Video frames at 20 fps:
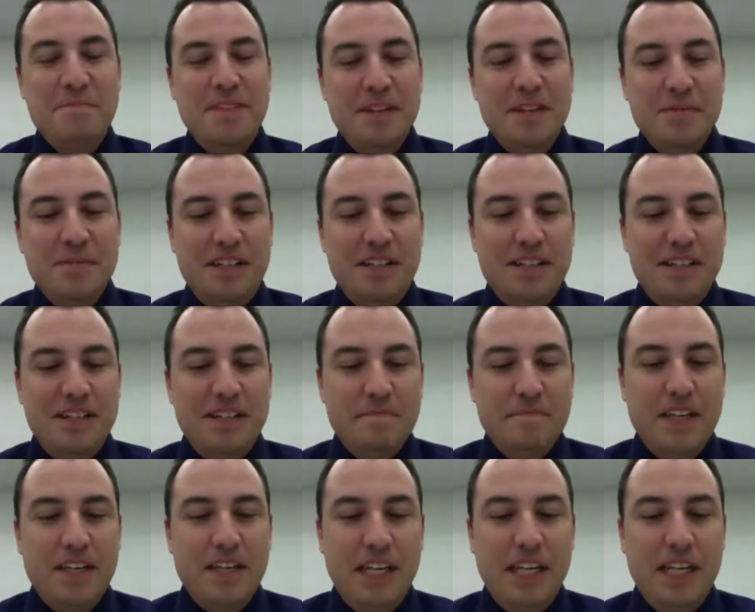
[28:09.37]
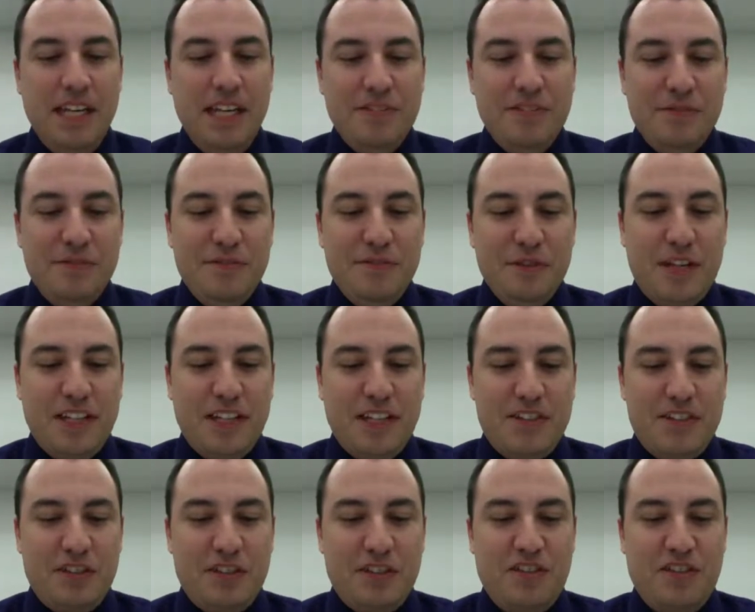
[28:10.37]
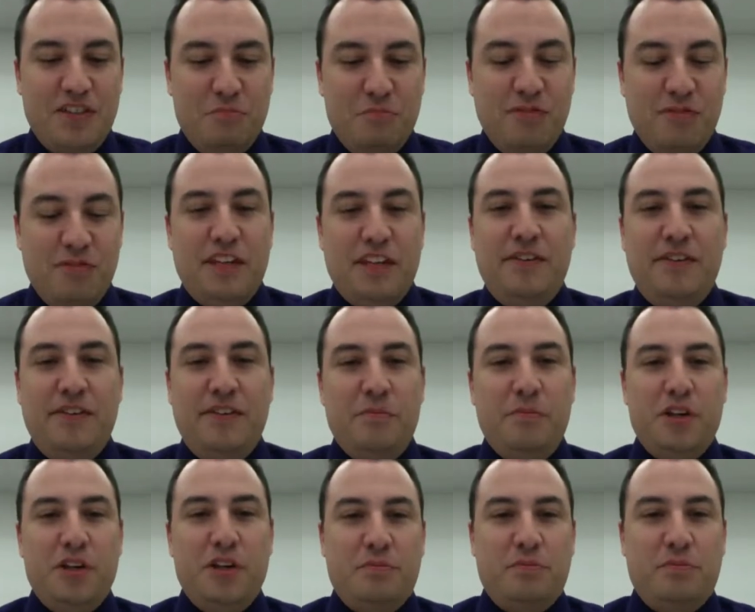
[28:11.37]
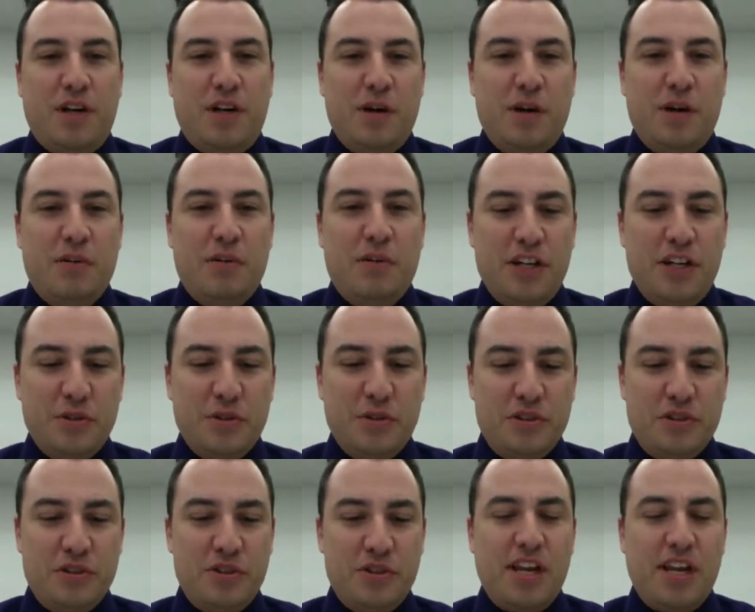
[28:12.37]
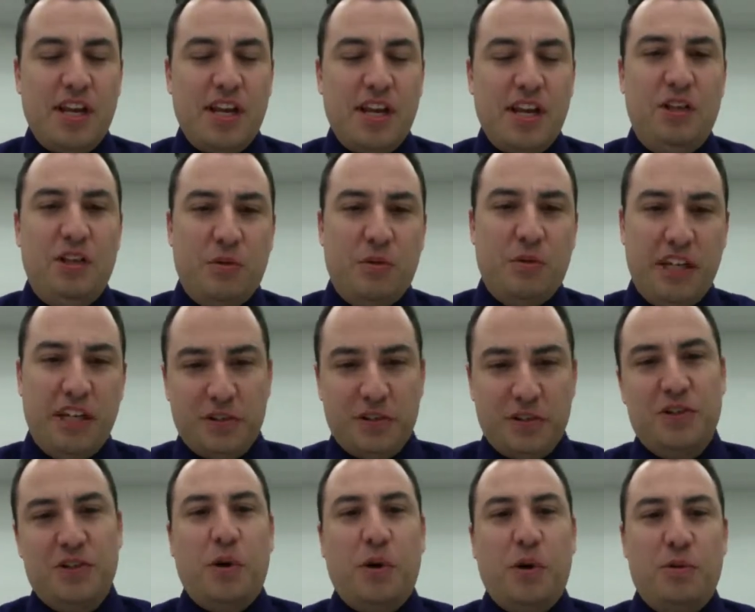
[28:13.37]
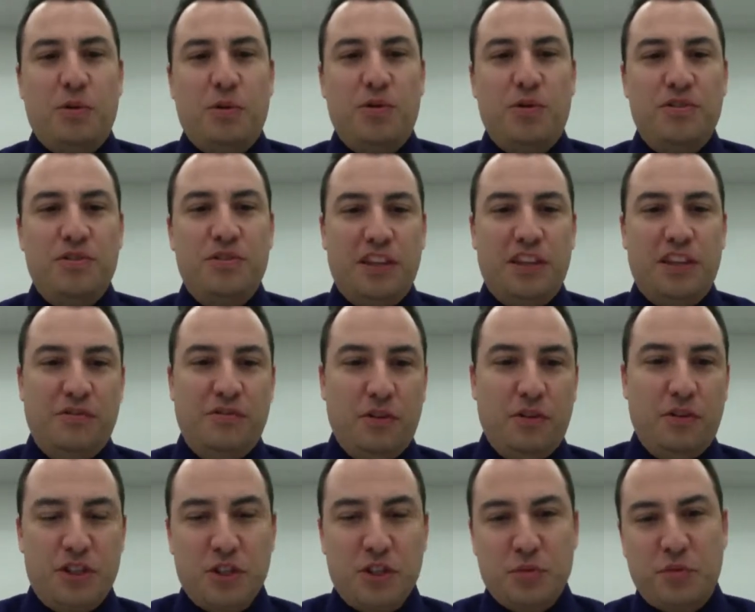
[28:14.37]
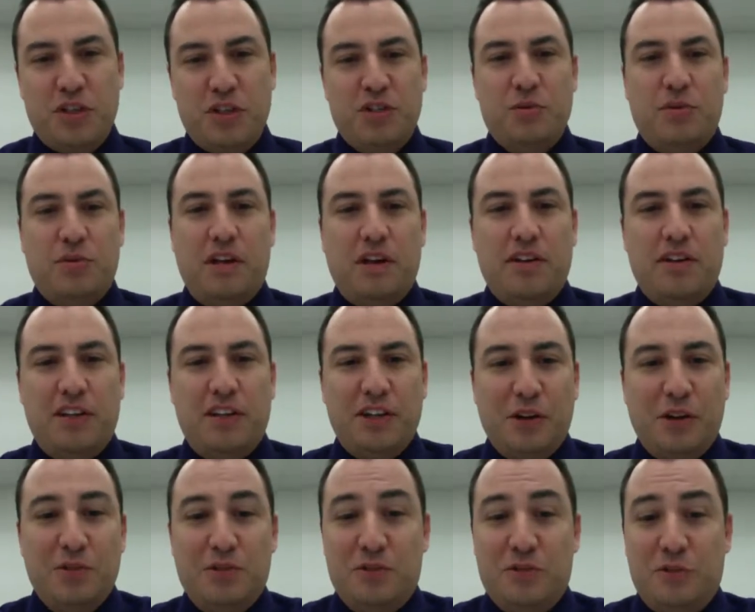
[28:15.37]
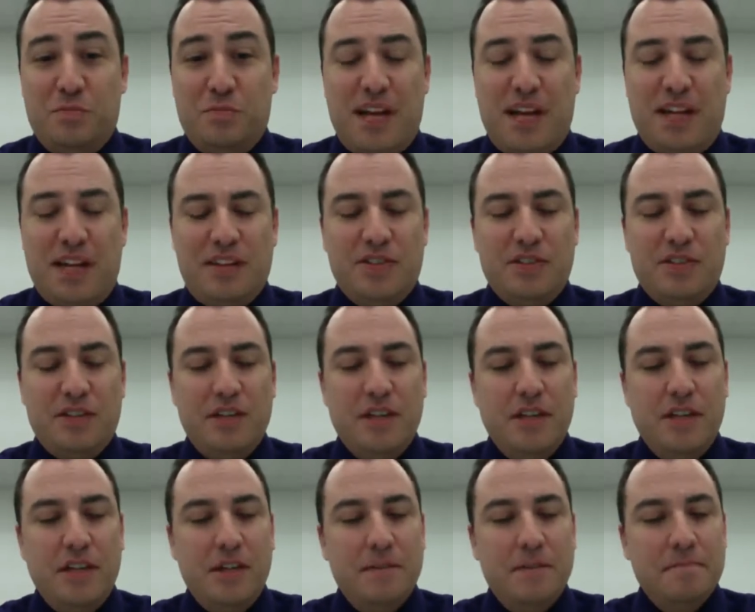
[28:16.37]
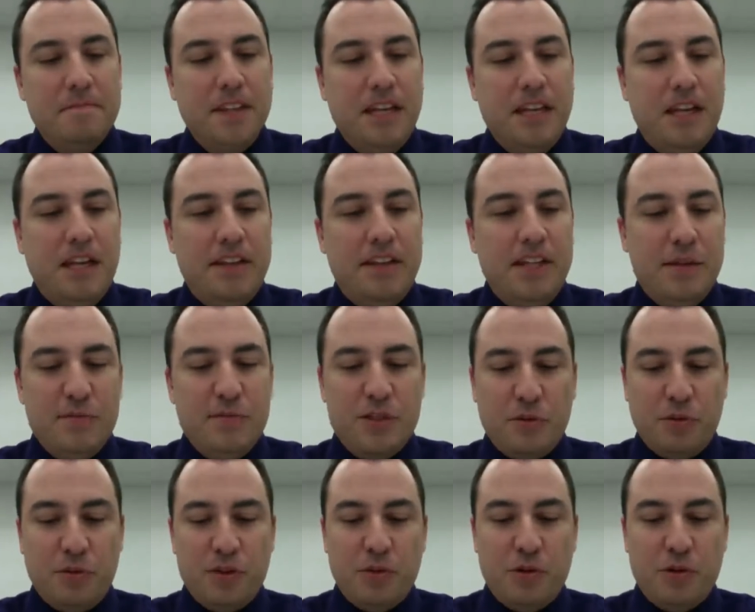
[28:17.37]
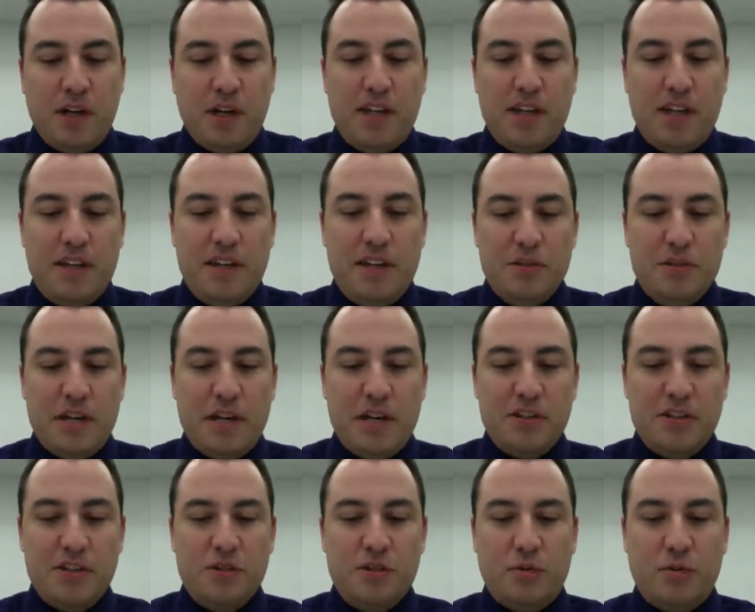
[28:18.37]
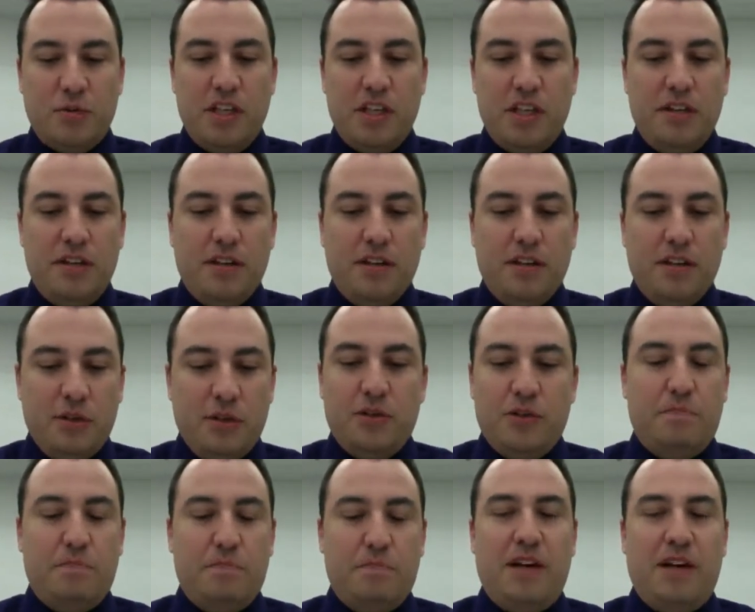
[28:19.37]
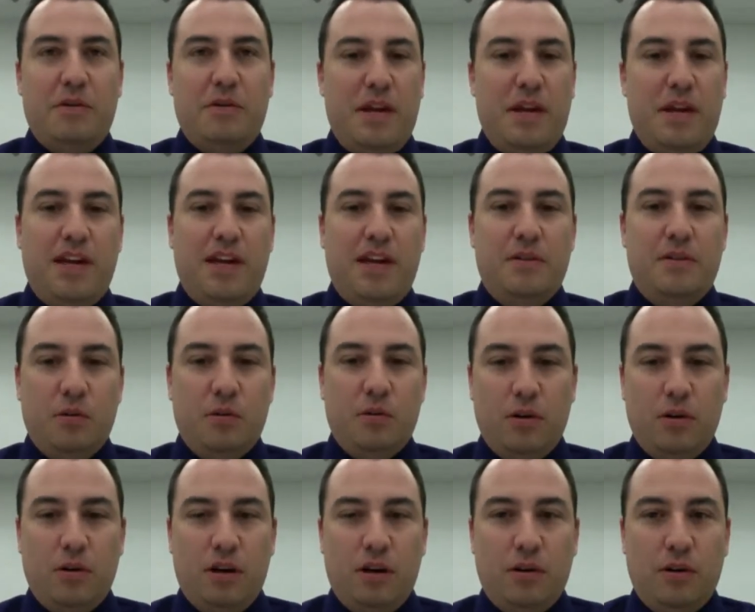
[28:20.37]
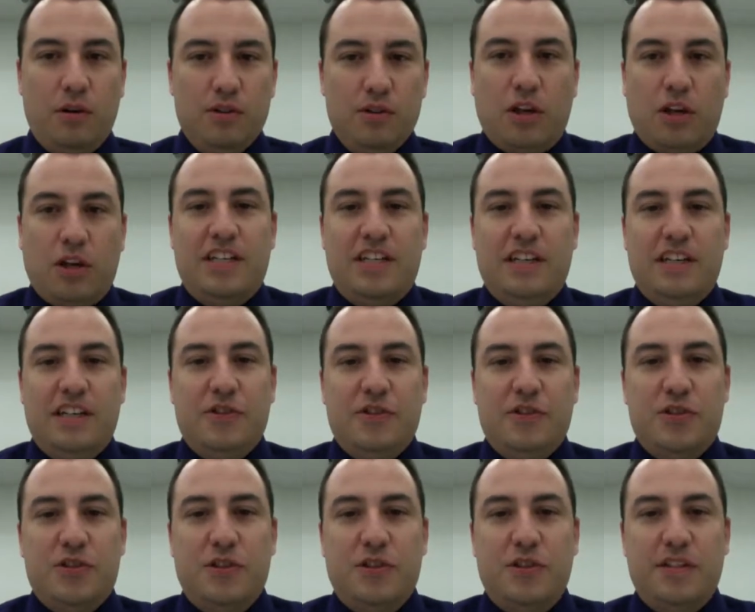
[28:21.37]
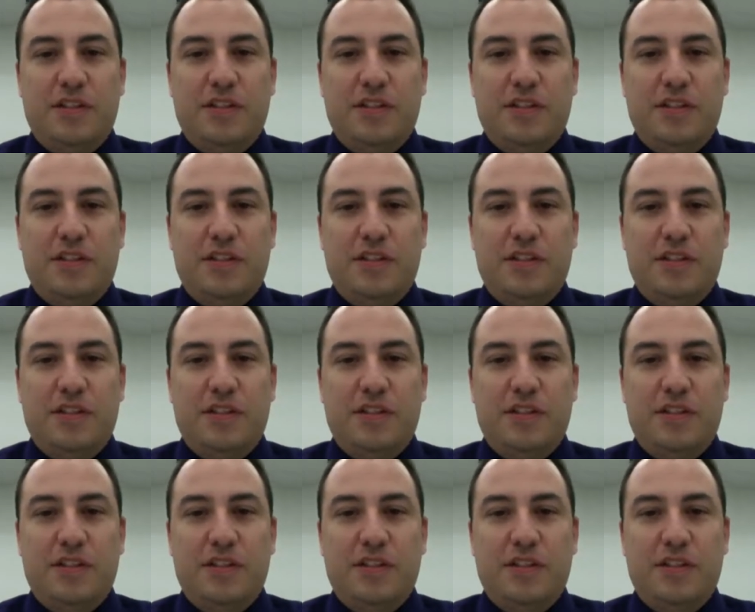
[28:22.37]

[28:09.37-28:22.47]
But even if you got the safe moving at 50 miles per hour, they show this chase scene where they turn corners and the vault just swings around and goes through banks. And the image that went through my head is imagine a 200-pound man jogging down the street